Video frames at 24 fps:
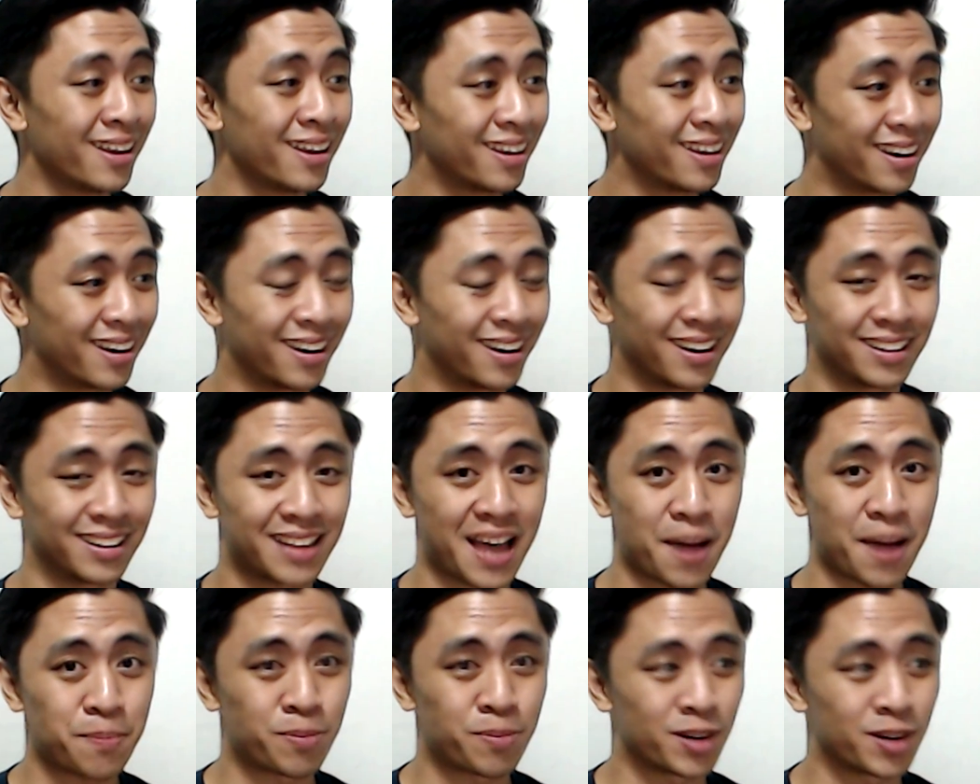
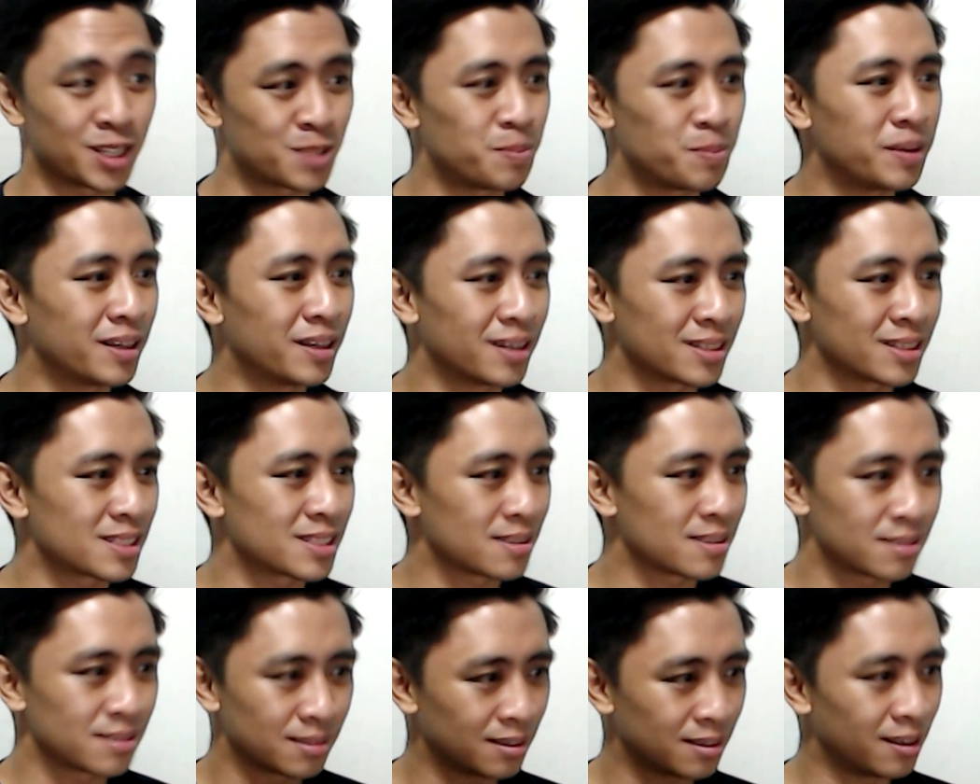Lapras because,
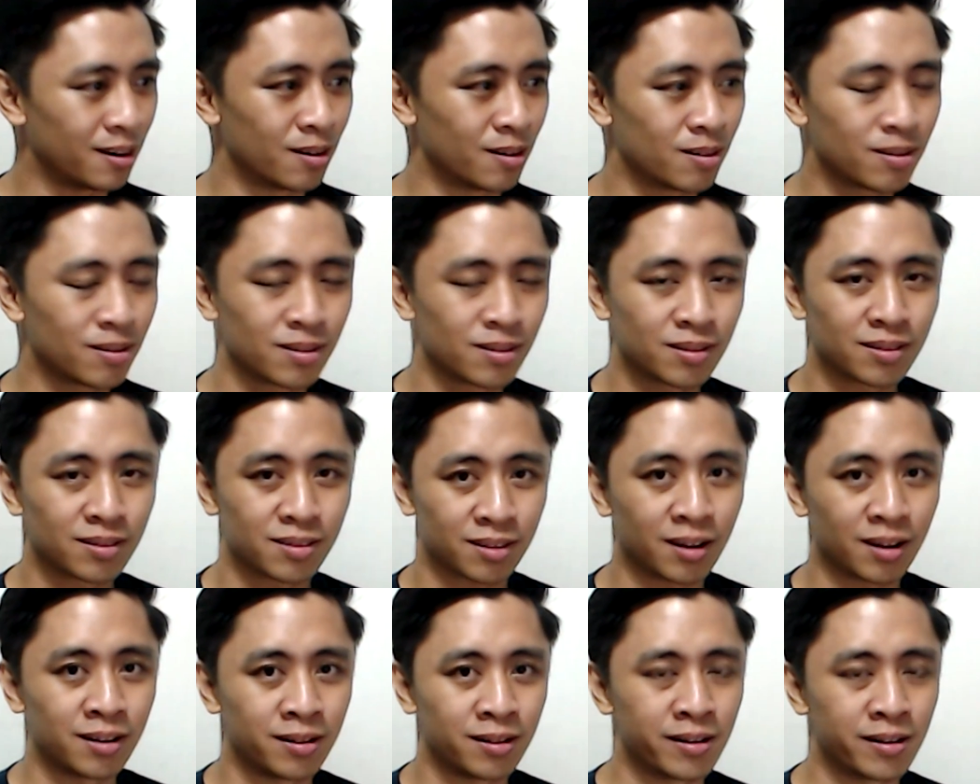you know,
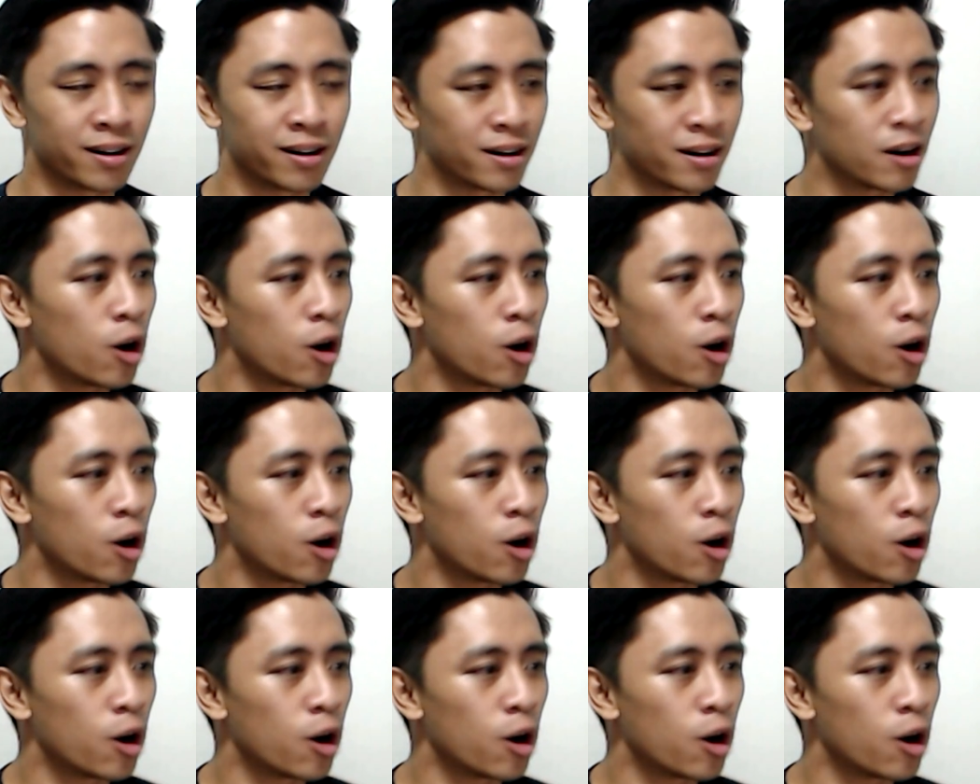Thunder.